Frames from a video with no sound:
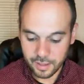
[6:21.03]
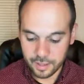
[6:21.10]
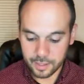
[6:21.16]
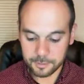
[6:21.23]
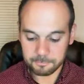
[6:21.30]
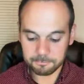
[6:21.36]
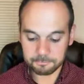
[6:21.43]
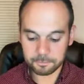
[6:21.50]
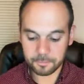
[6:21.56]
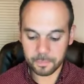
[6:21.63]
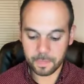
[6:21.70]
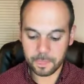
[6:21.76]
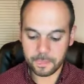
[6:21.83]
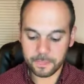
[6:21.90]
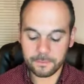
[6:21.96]
Um,
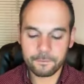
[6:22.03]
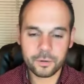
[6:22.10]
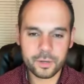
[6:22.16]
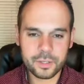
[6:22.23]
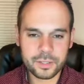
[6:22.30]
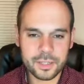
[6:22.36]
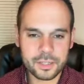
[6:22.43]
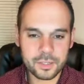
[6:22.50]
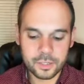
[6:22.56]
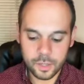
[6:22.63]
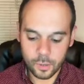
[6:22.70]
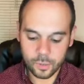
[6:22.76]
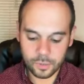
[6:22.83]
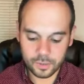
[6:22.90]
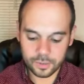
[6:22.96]
the first is
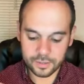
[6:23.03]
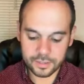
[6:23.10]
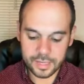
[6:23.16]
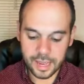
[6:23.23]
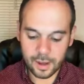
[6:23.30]
don't